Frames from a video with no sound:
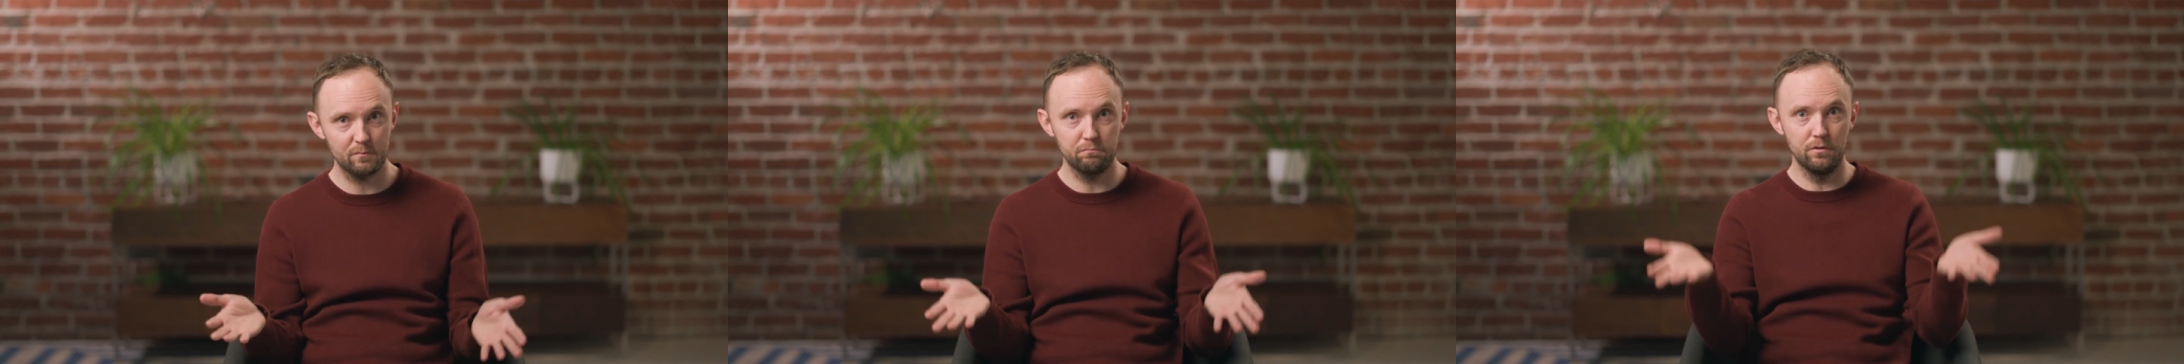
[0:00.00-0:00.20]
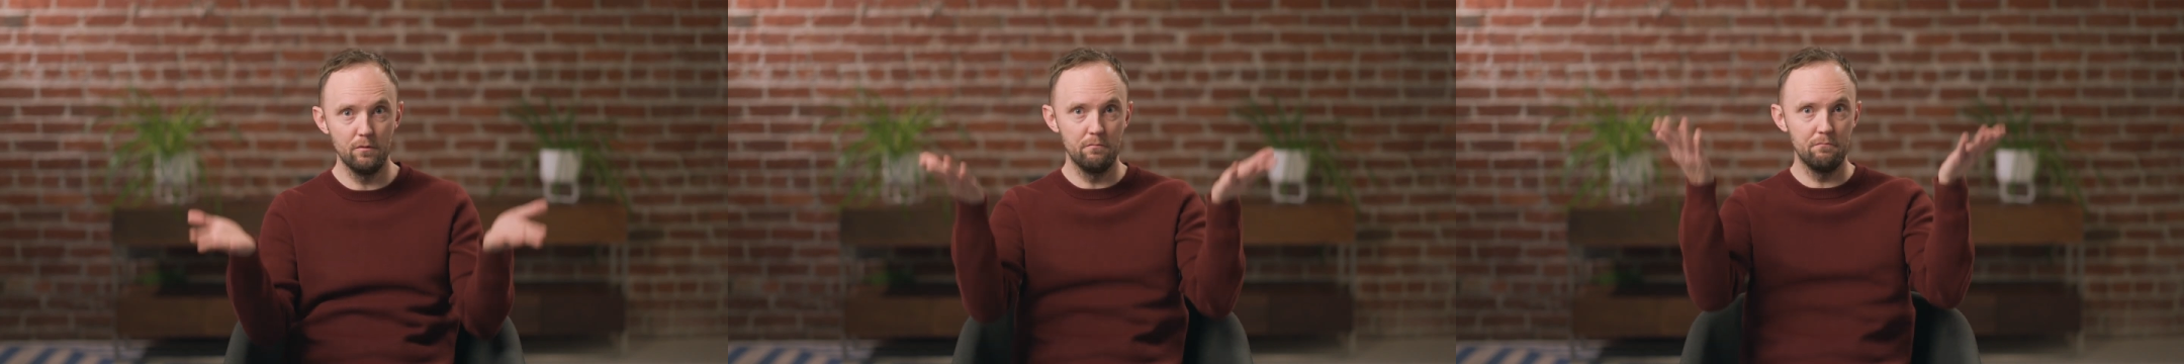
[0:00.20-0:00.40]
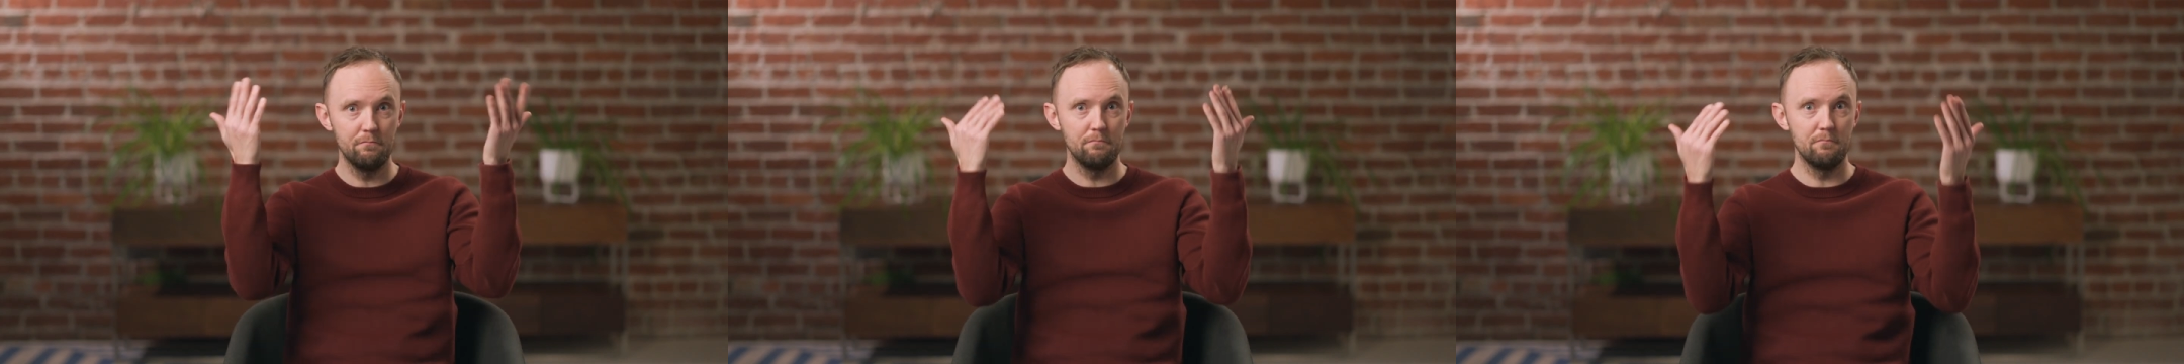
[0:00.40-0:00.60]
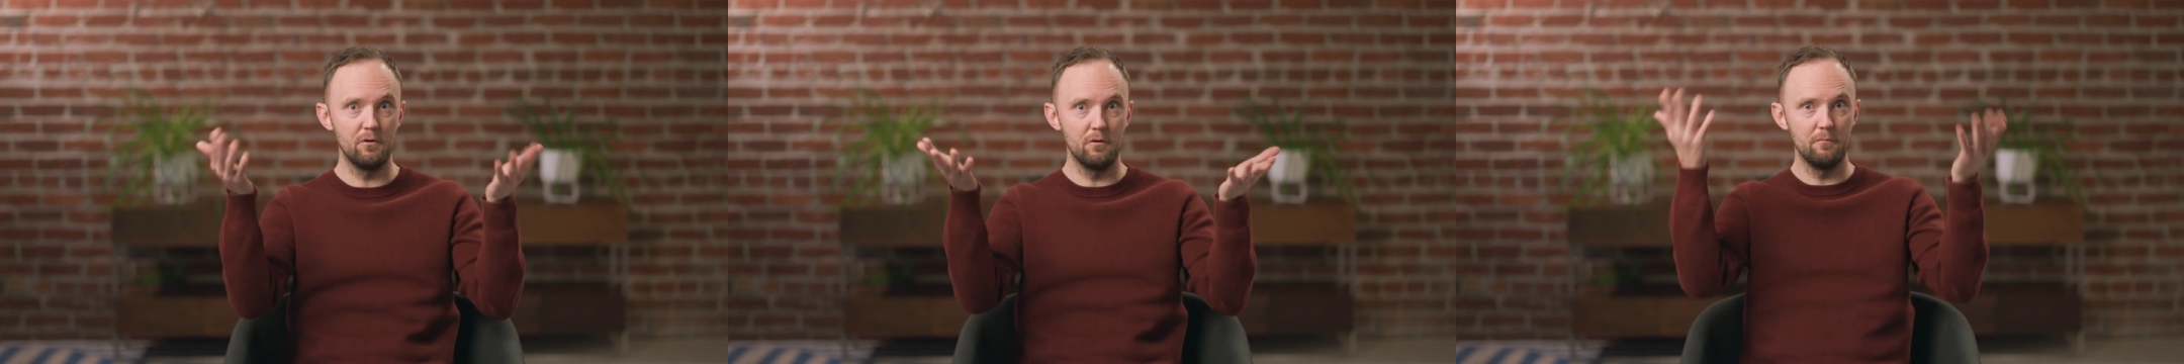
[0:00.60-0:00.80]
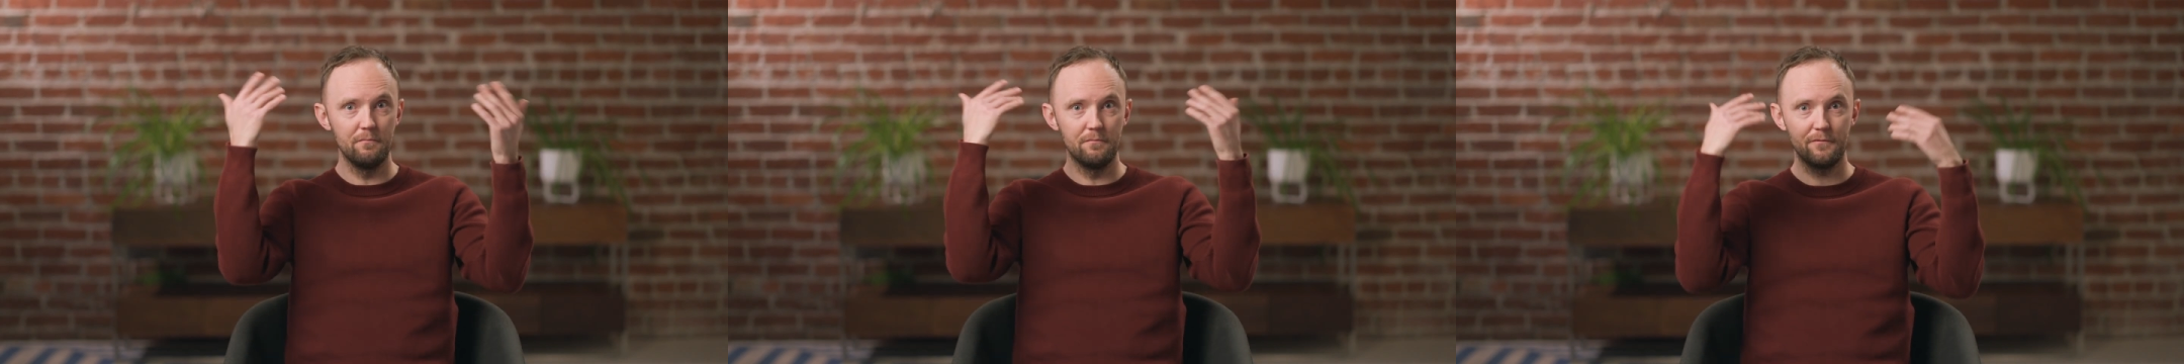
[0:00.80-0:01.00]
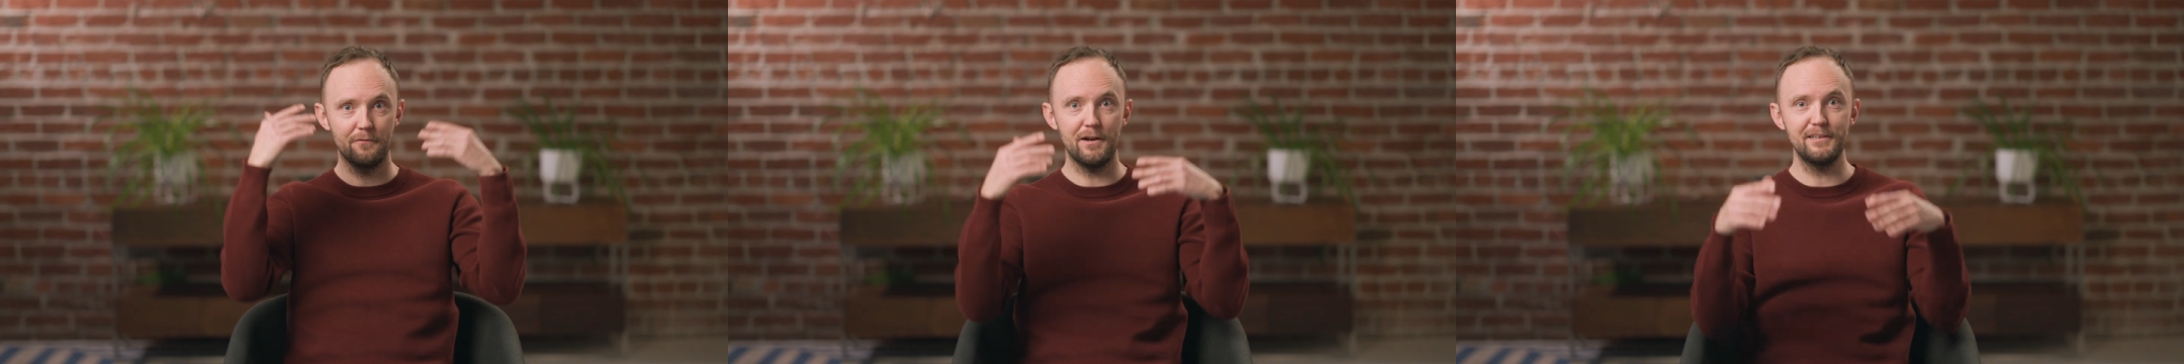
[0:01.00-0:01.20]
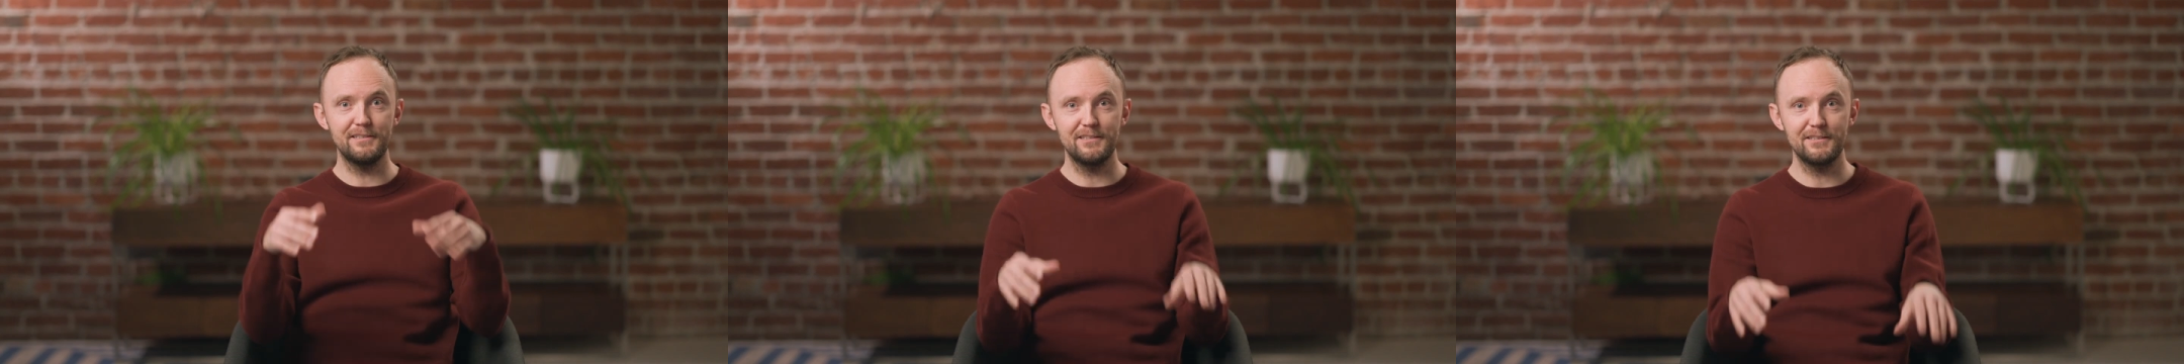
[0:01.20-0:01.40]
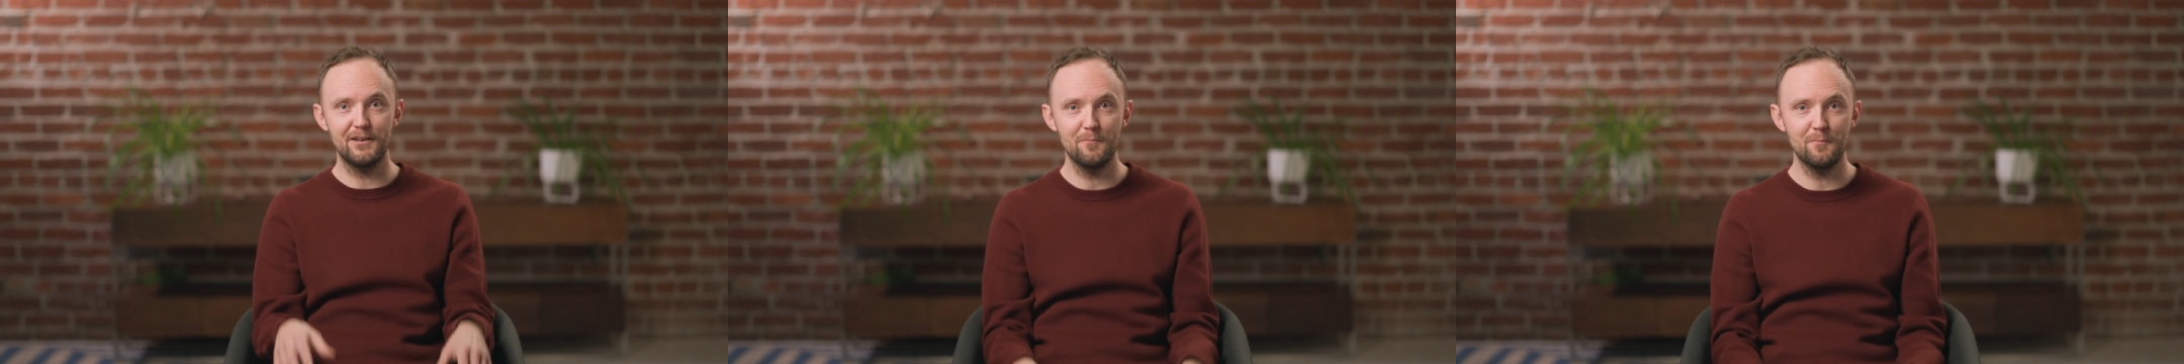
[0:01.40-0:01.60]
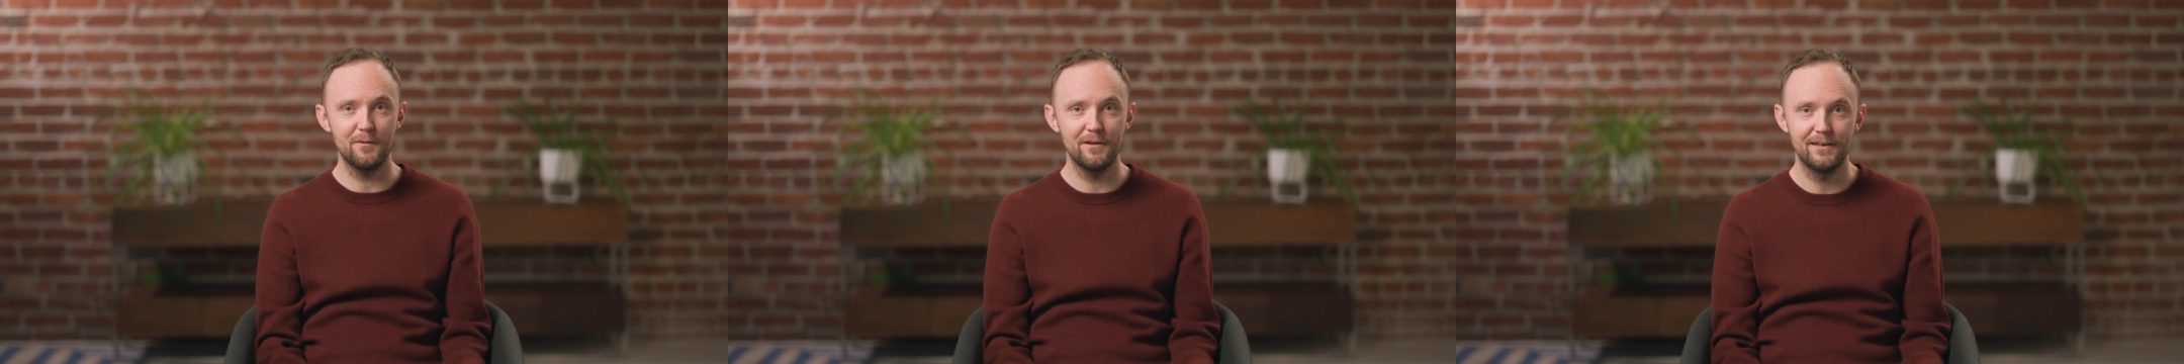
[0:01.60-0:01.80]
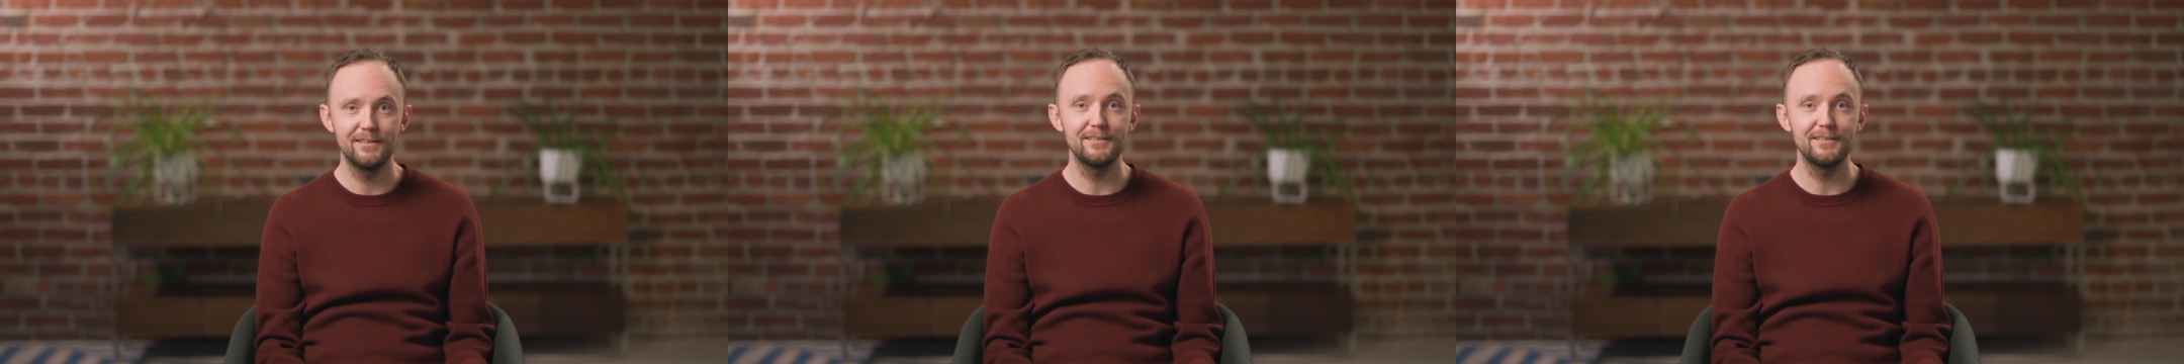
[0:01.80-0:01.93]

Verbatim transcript: boom, boom, rises up.